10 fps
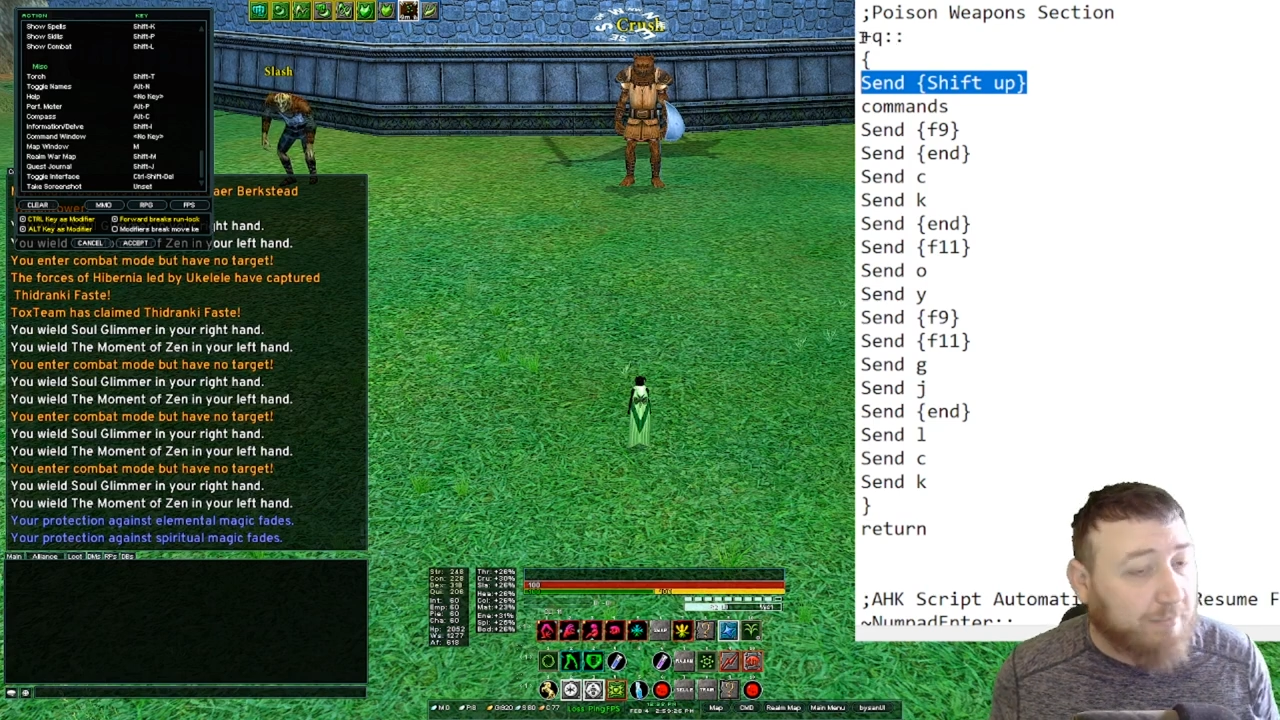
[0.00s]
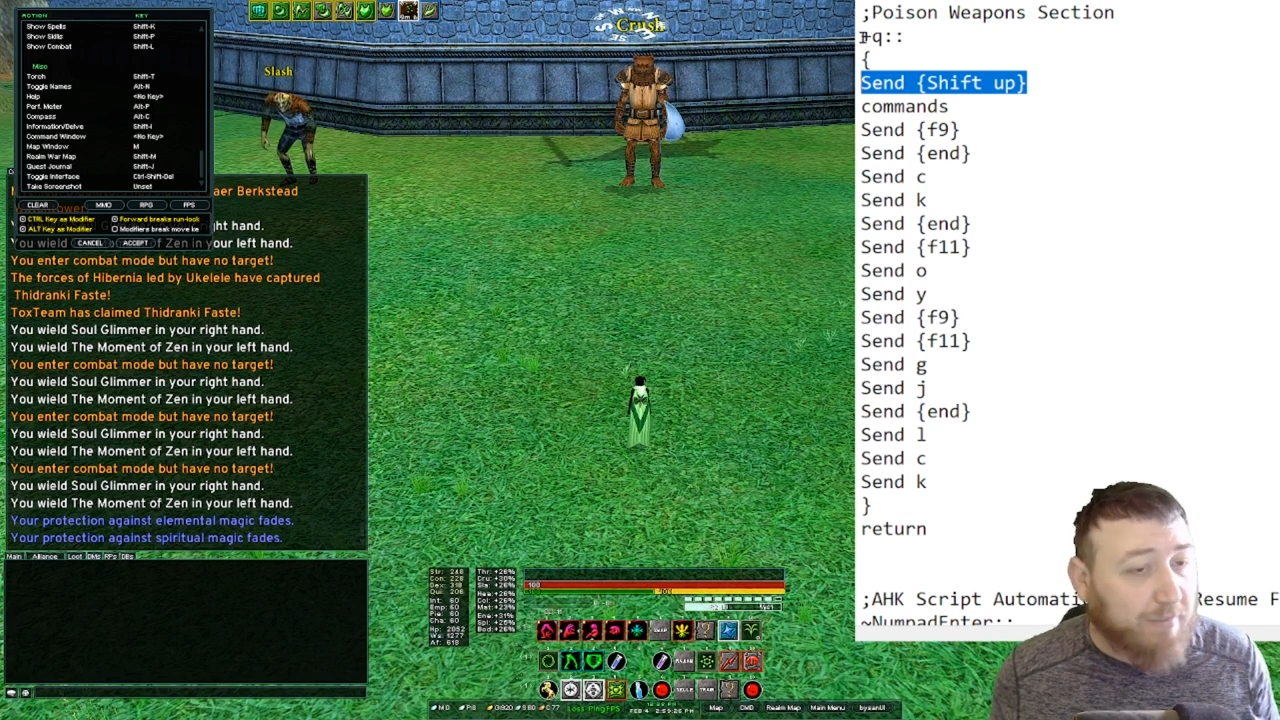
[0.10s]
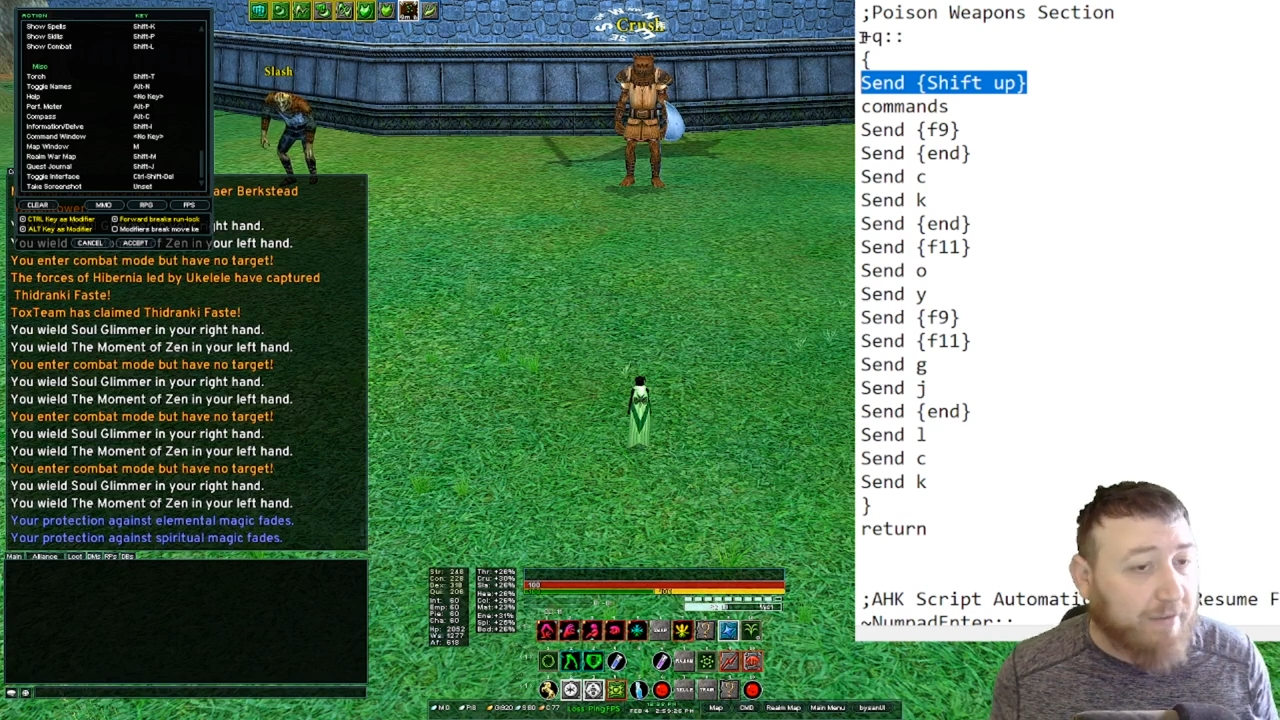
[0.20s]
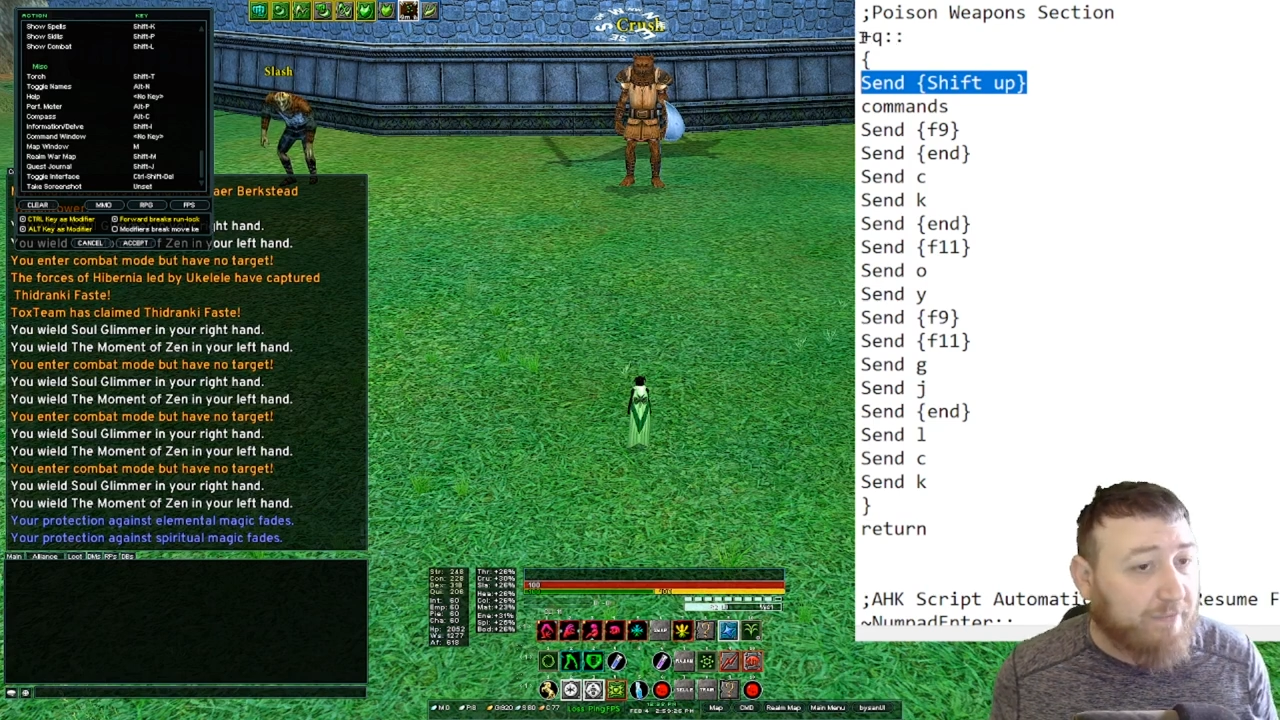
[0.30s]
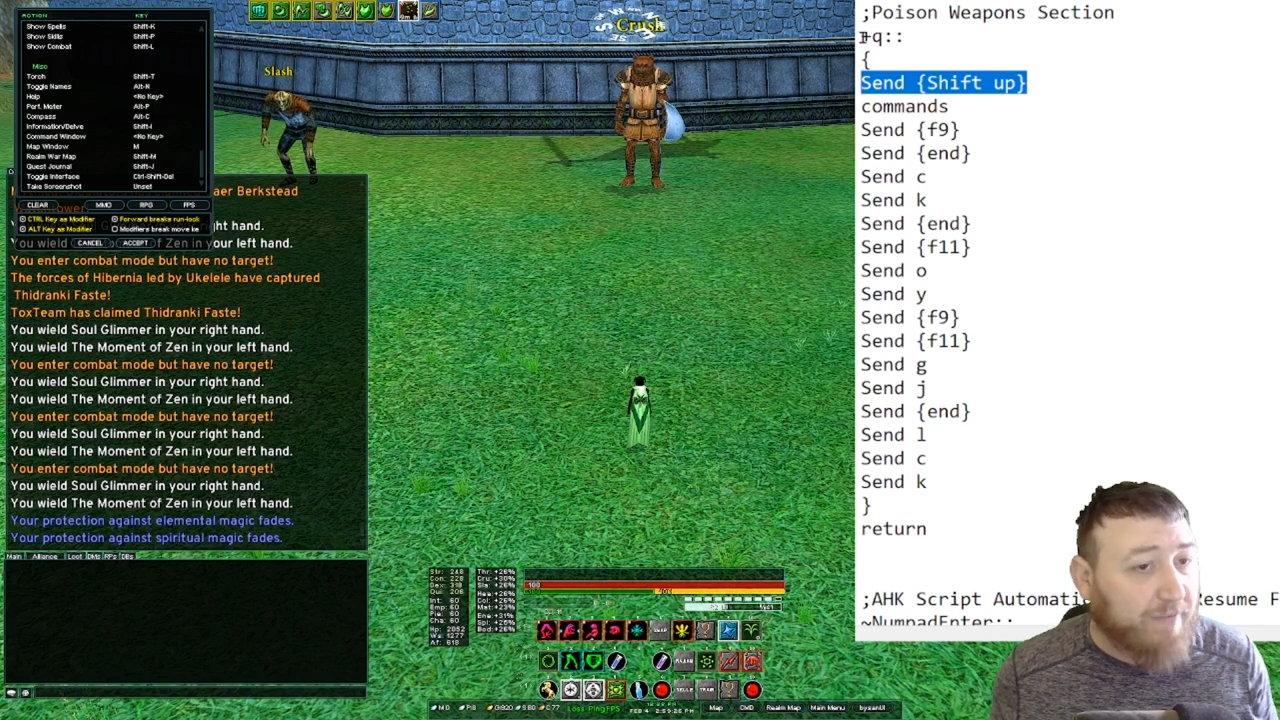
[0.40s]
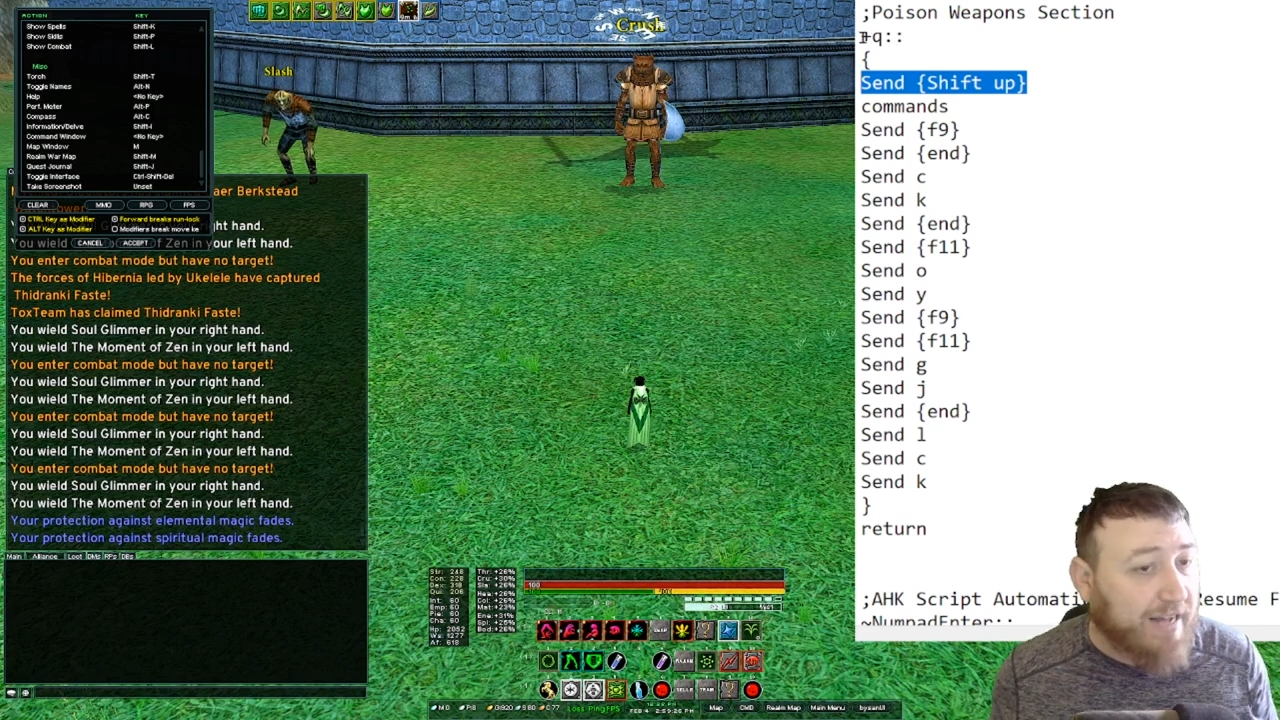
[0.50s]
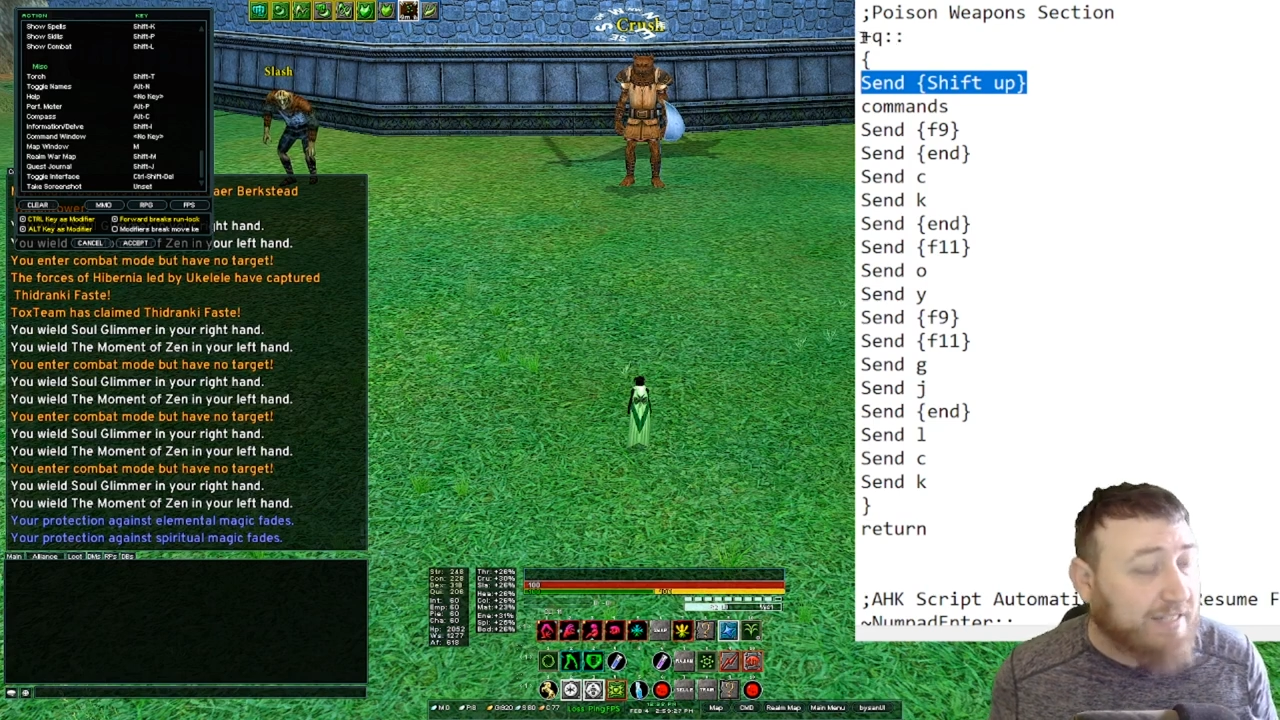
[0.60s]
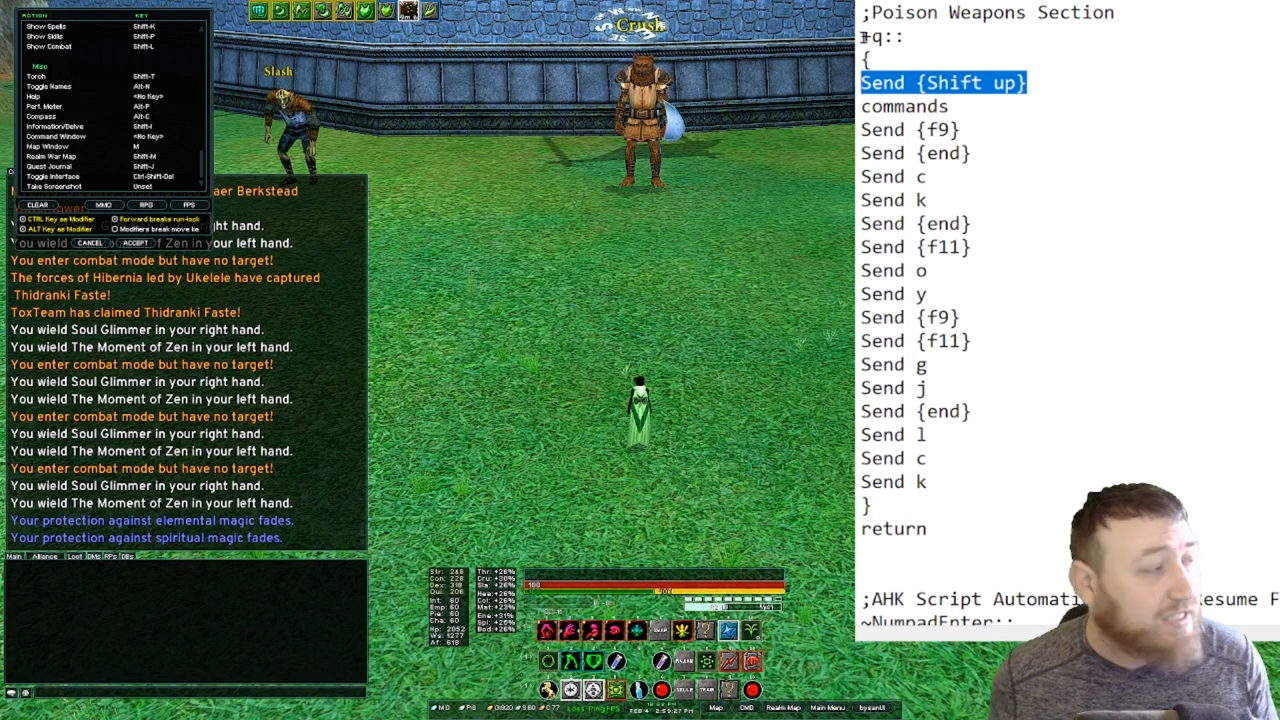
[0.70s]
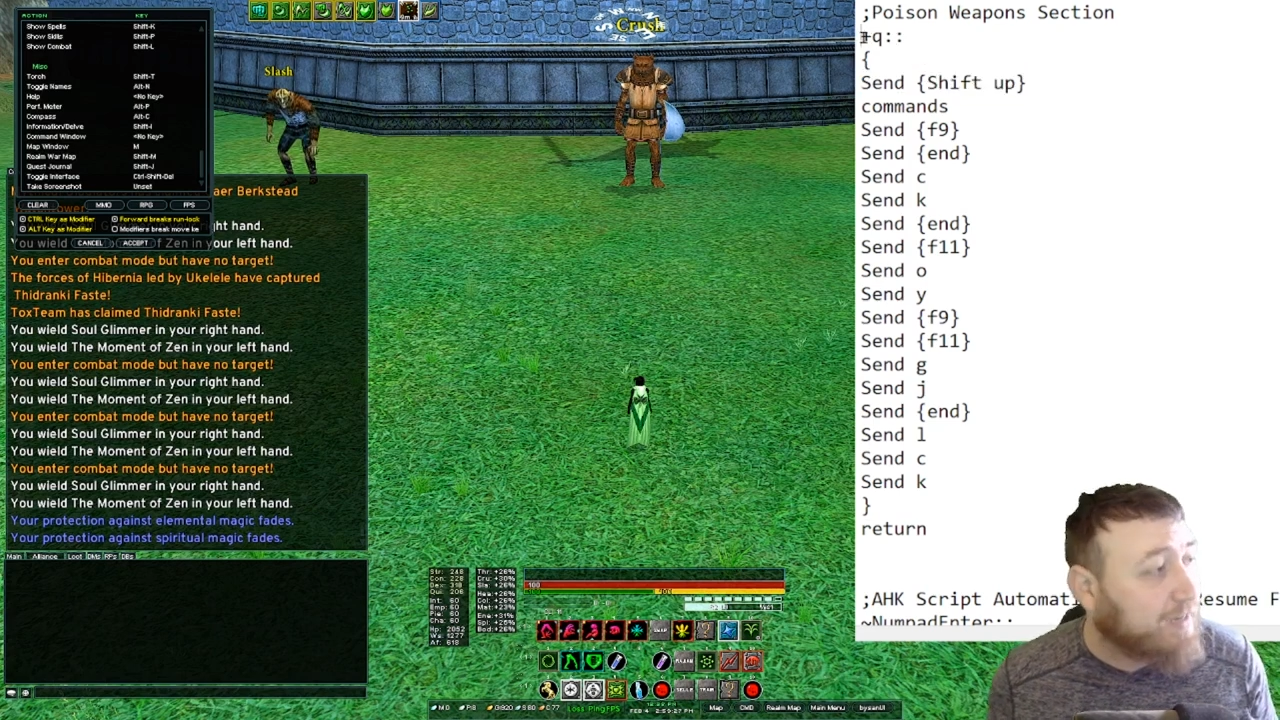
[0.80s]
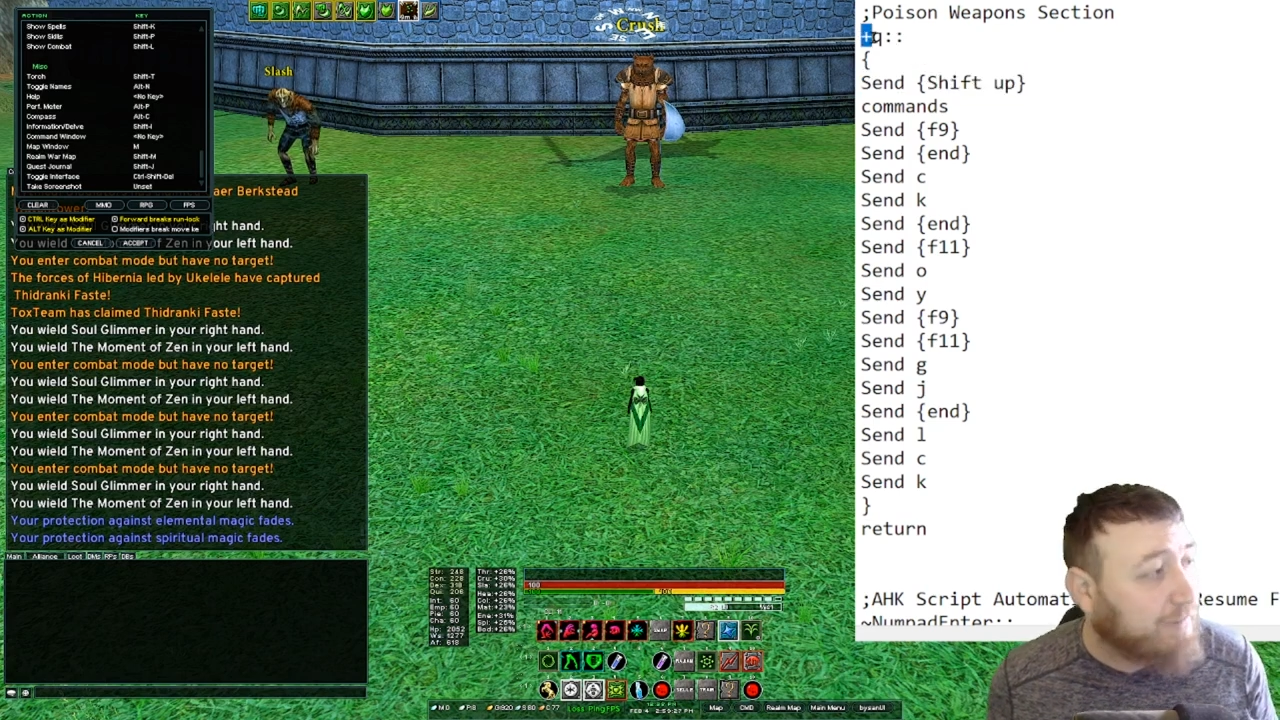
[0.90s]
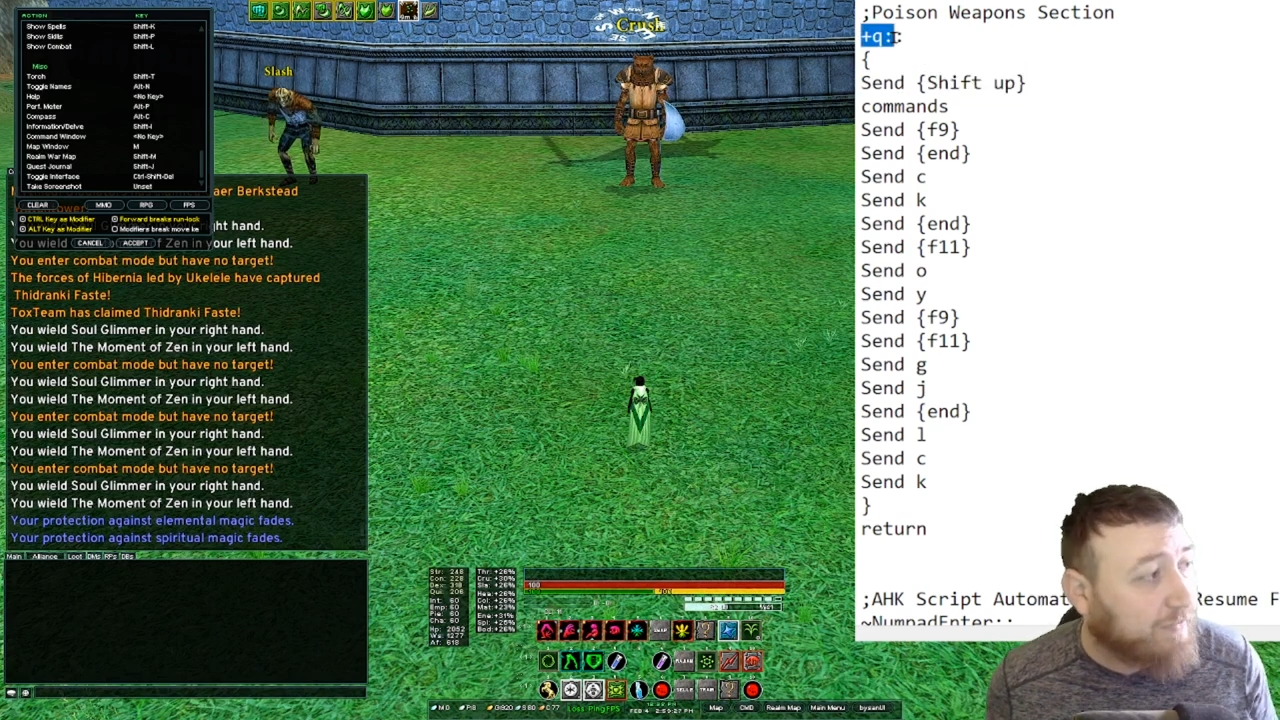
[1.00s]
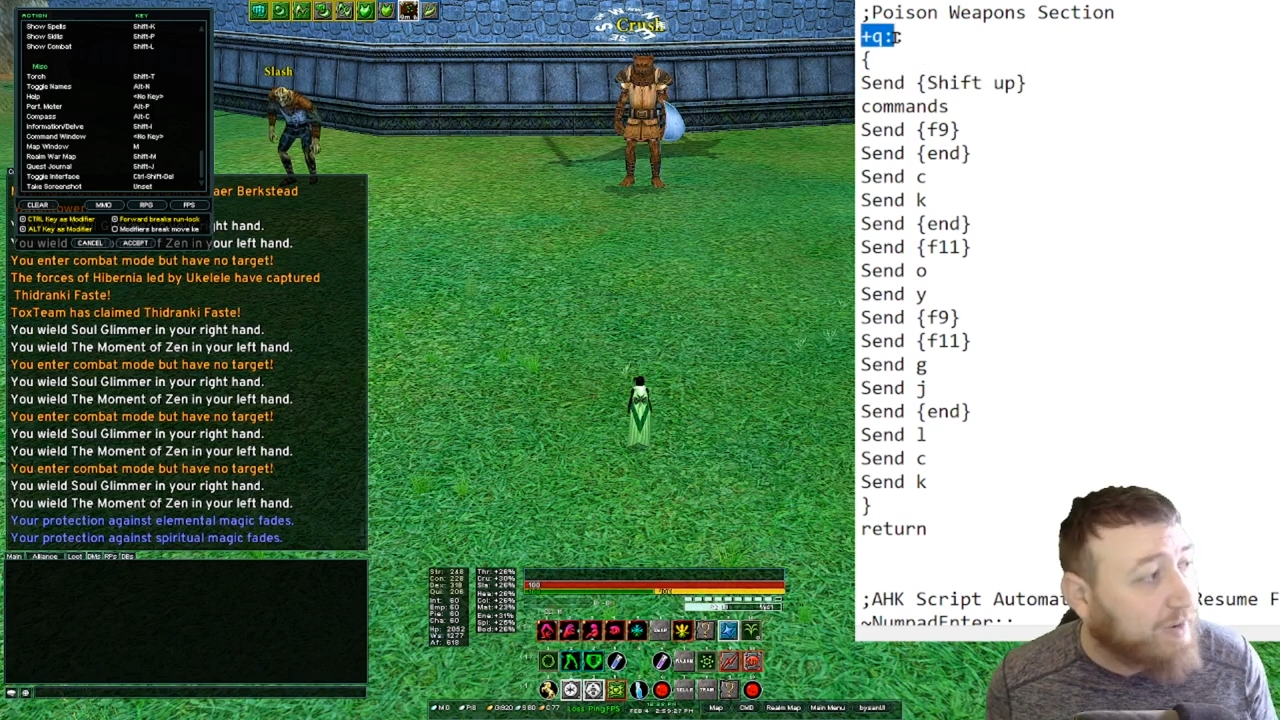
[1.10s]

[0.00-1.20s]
my fat stubby